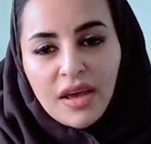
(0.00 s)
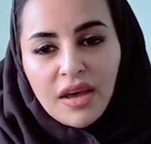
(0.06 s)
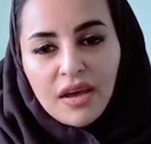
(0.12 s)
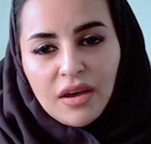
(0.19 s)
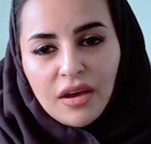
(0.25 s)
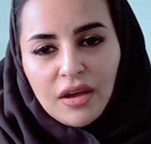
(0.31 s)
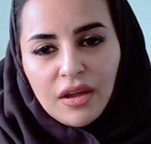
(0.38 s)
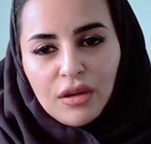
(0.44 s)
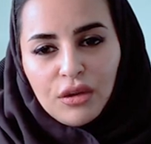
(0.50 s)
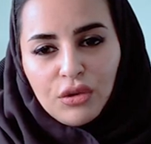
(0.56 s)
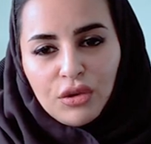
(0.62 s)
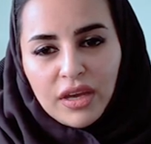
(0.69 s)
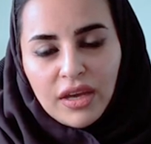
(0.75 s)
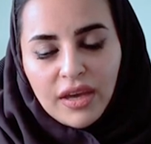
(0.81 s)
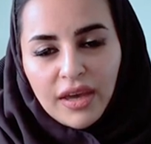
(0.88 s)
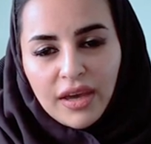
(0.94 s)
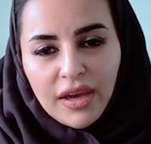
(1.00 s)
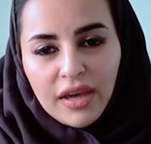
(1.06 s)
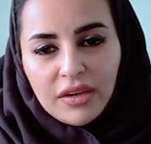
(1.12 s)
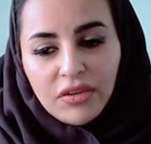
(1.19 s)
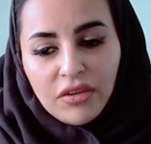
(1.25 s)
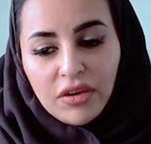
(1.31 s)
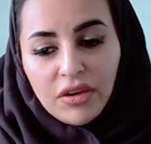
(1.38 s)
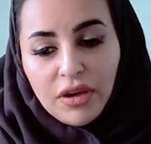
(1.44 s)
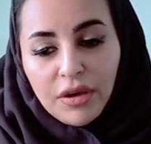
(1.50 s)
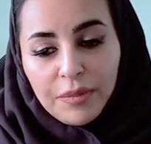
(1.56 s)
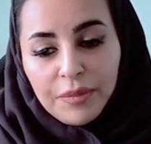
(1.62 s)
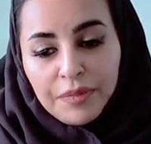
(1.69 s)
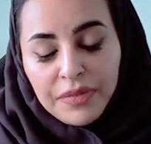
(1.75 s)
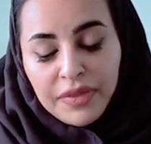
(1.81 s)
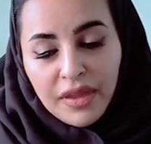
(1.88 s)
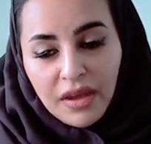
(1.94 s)
looking at
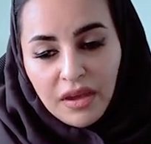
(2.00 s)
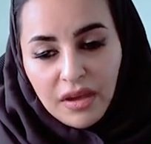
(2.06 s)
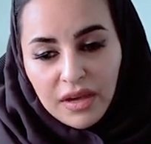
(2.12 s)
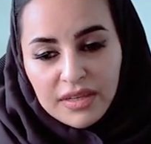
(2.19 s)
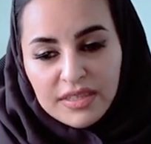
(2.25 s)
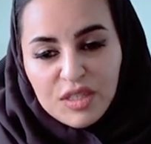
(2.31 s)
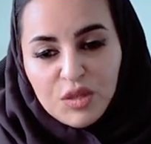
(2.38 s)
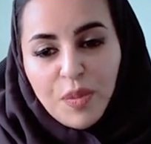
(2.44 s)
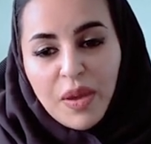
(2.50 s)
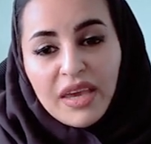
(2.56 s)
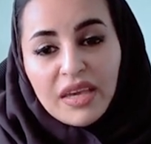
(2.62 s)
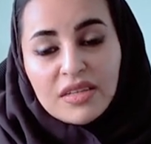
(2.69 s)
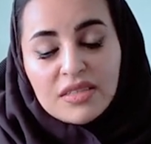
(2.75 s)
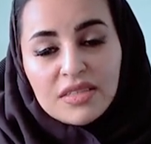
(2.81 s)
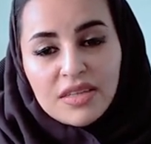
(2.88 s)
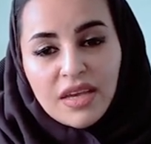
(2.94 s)
space